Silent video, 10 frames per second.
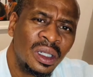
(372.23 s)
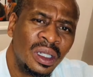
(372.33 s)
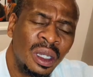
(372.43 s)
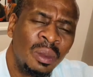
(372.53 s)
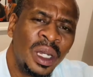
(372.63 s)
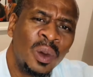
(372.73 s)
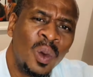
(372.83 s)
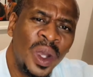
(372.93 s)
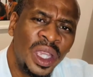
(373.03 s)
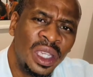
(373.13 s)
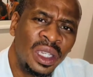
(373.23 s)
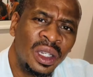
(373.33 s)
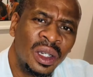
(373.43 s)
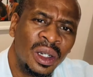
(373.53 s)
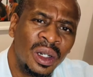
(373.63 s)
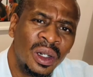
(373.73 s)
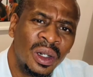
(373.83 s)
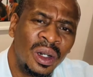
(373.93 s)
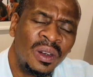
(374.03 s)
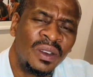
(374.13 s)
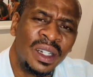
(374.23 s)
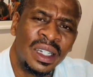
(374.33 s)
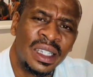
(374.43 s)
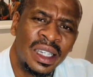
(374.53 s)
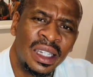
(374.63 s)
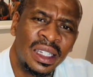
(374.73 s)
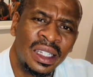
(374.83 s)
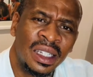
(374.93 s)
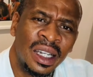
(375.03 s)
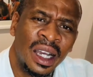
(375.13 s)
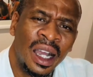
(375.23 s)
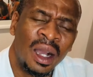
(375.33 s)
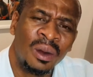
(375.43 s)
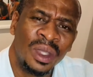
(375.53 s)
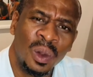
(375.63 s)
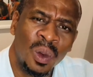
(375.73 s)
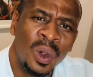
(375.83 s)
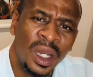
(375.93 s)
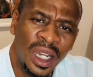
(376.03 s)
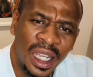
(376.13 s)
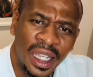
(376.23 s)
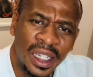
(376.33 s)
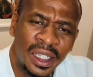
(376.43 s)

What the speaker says: a better way of understanding how they will learn.